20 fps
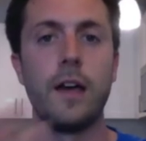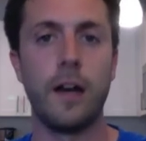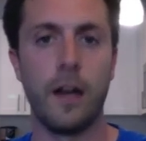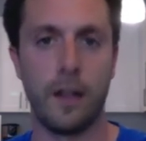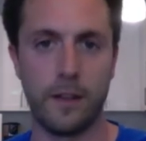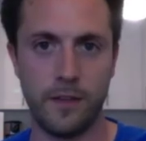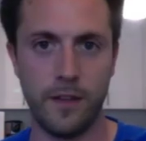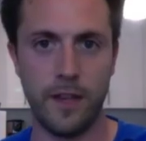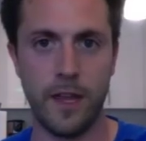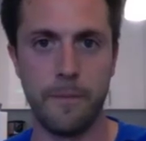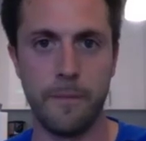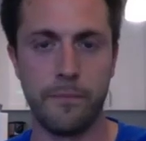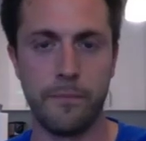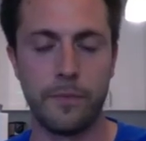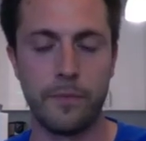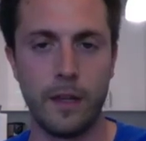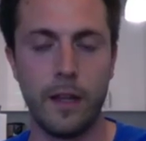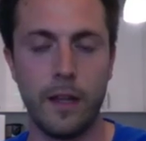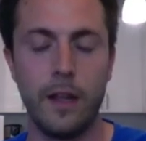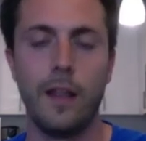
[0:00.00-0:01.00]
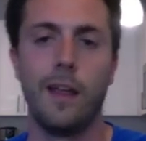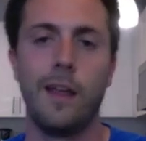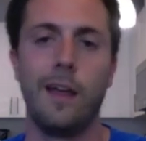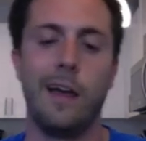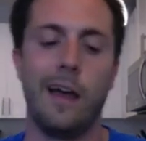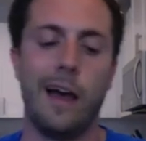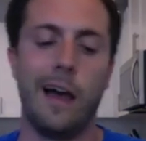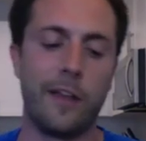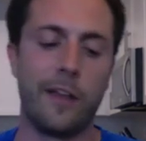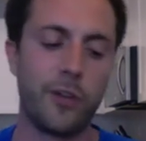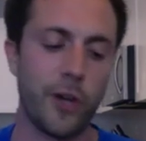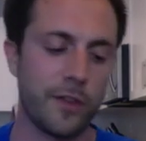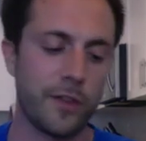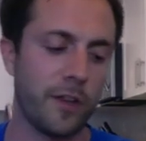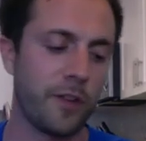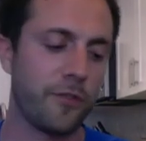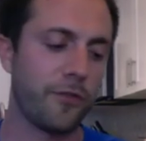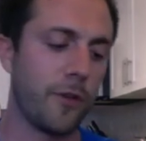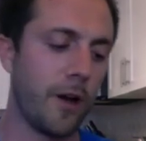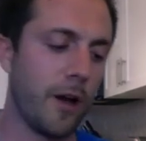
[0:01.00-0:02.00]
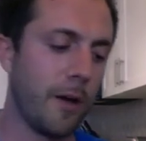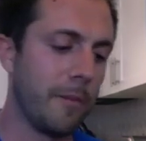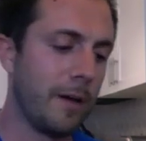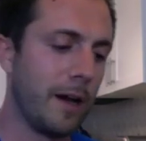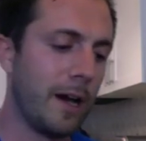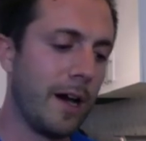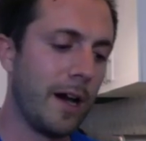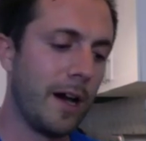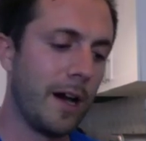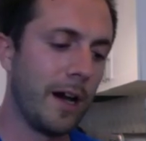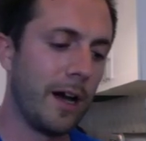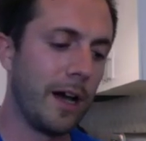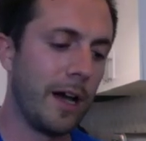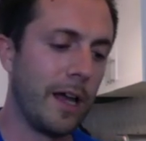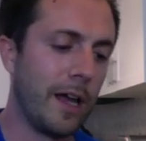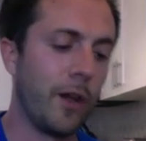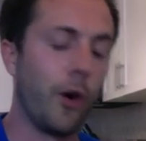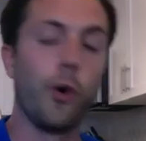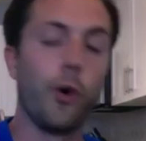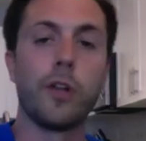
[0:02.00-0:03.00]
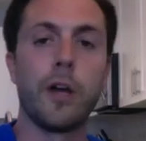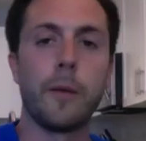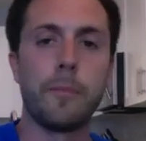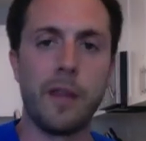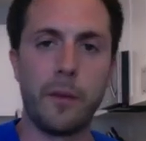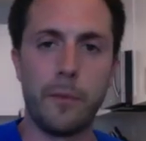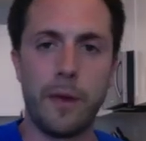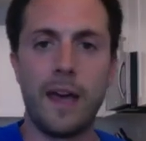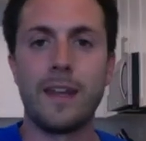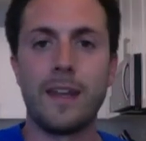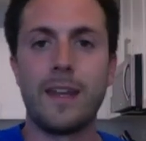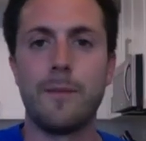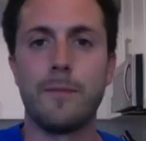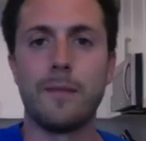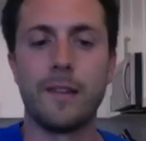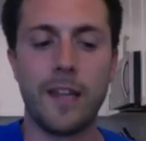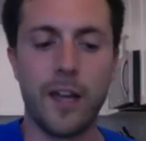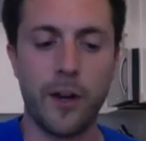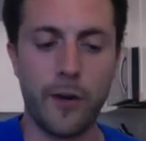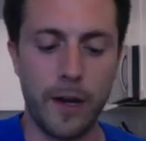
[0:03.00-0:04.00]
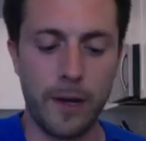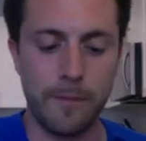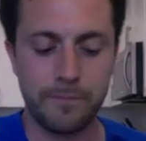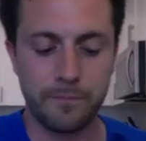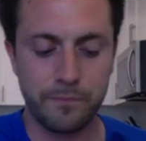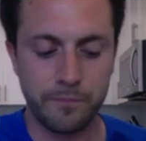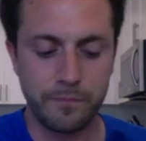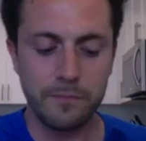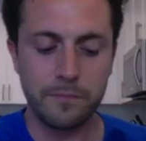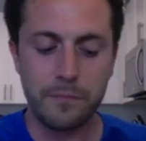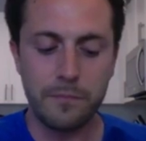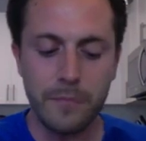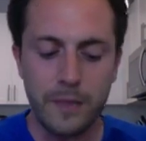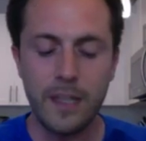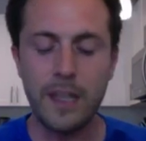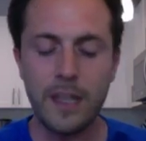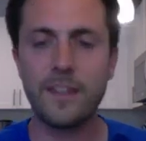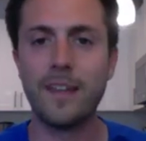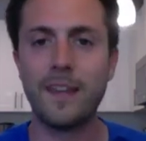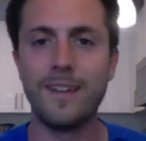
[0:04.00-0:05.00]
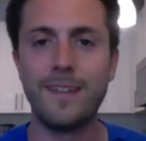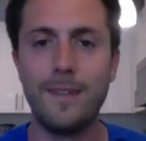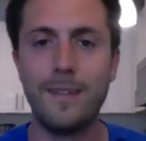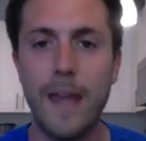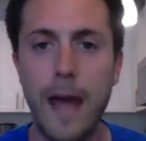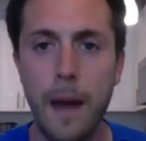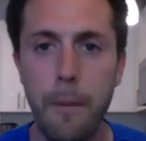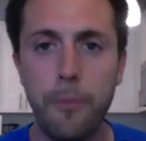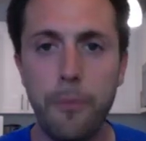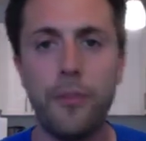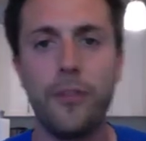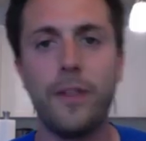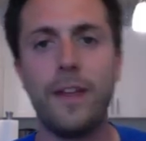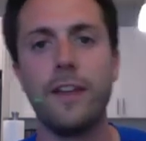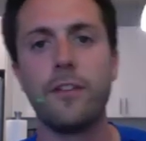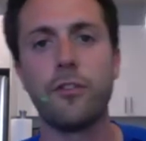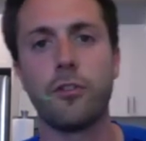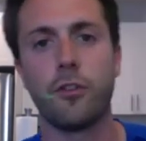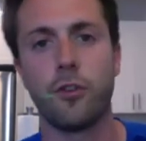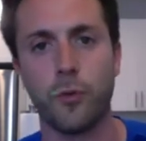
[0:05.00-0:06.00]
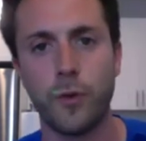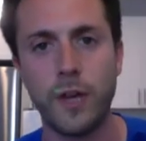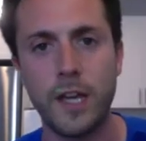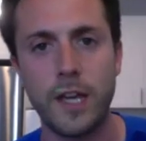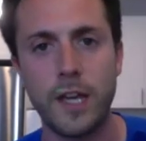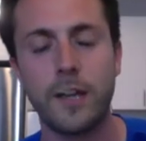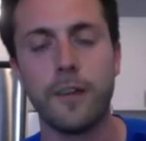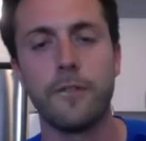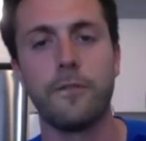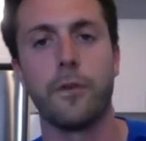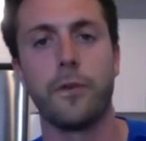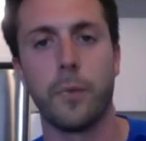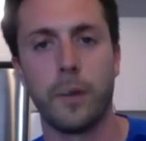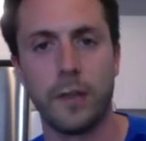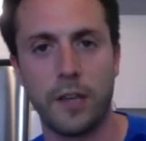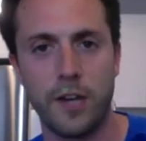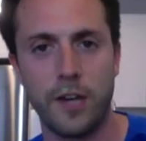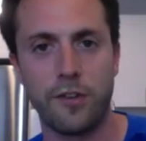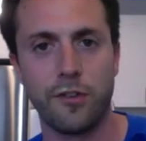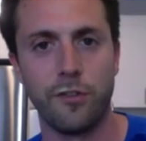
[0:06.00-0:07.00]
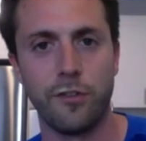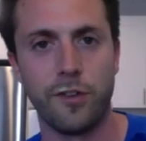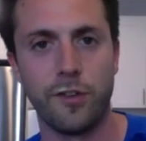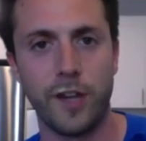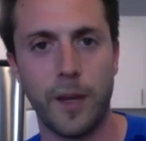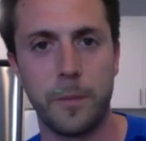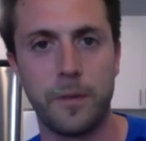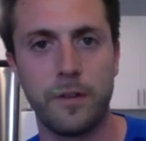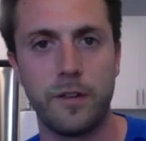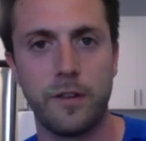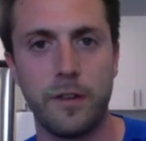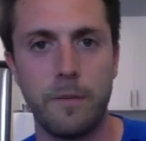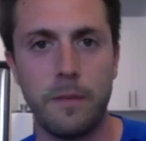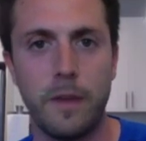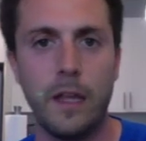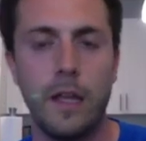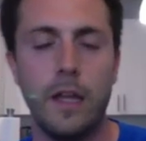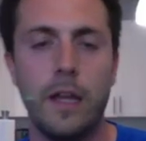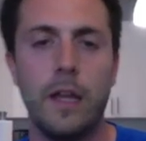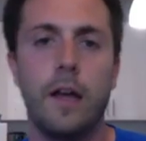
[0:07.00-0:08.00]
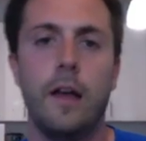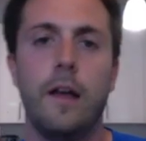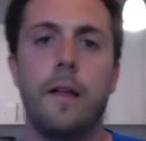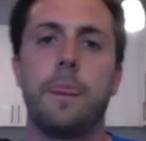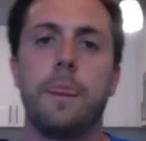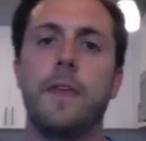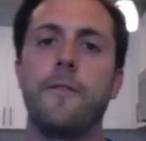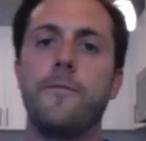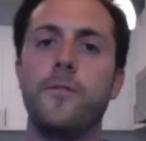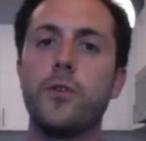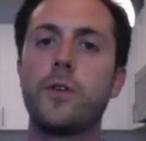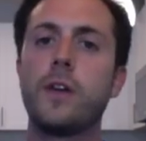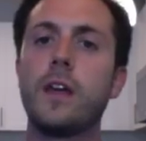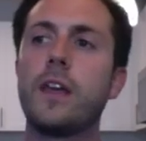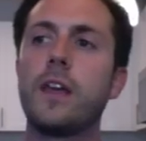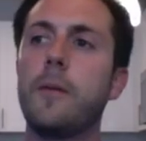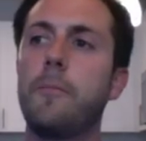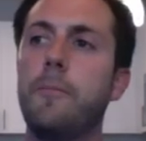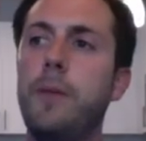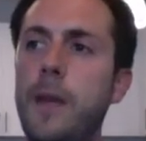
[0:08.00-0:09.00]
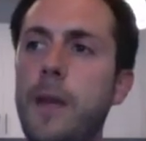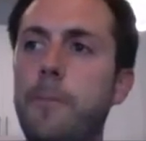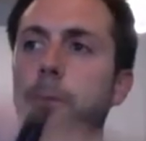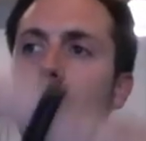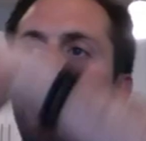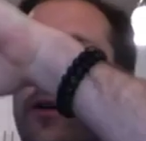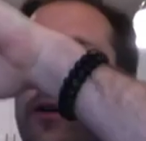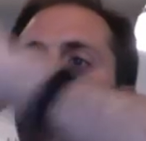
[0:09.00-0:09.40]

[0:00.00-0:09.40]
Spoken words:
a team. I took this from an old upline we had named Larry. He said, depth is Greek for relationships. If you can get people